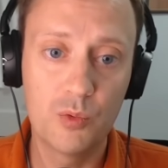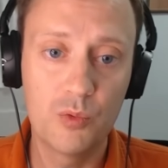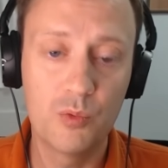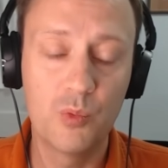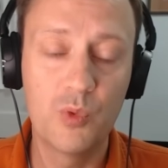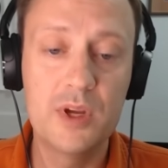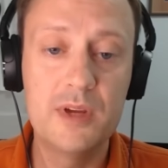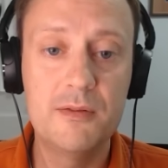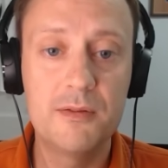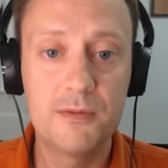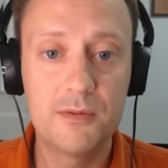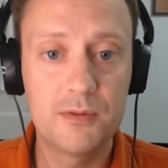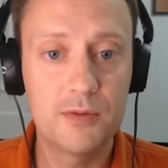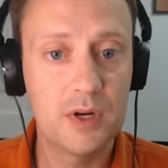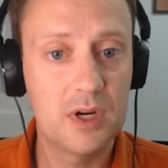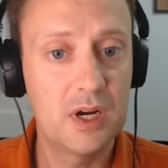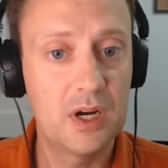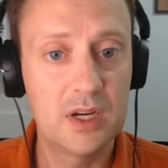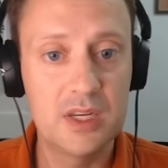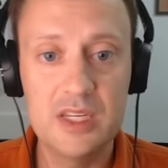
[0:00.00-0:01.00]
reef
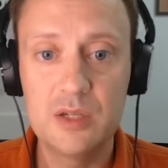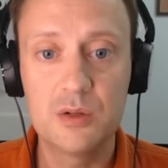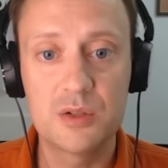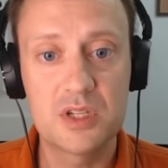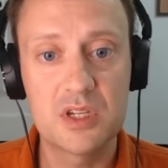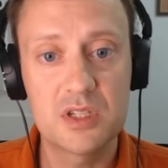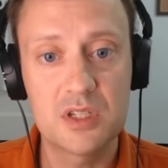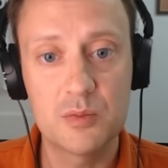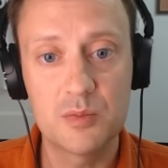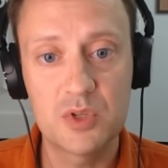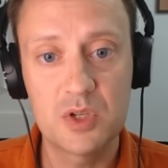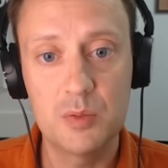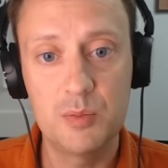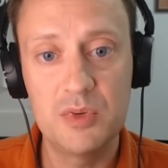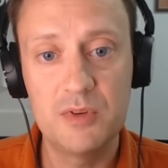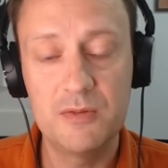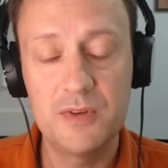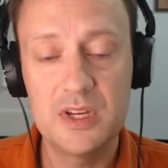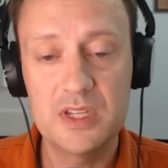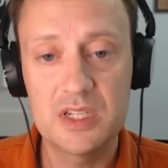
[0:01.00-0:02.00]
ecosystems could
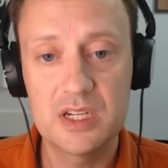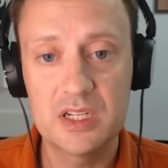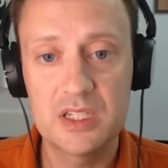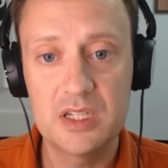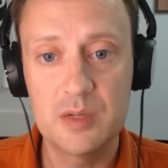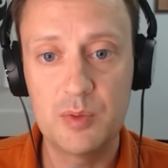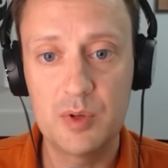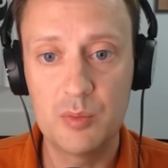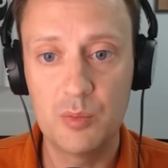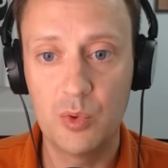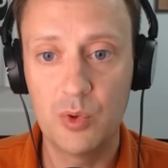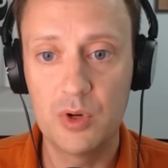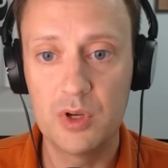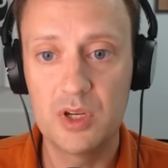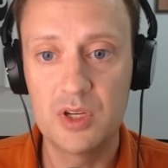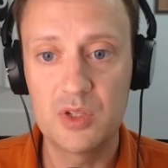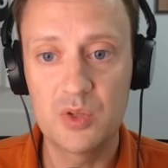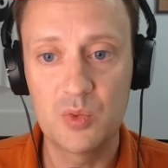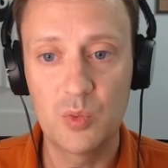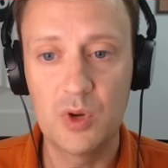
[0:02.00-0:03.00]
be facing a tipping
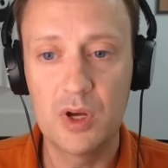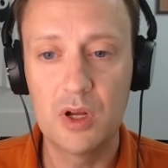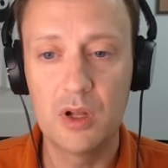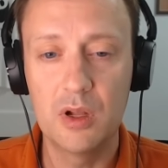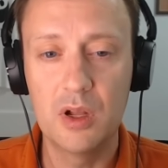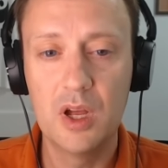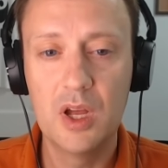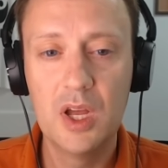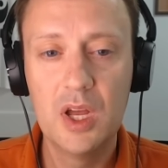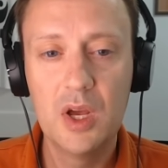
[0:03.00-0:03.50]
point as well.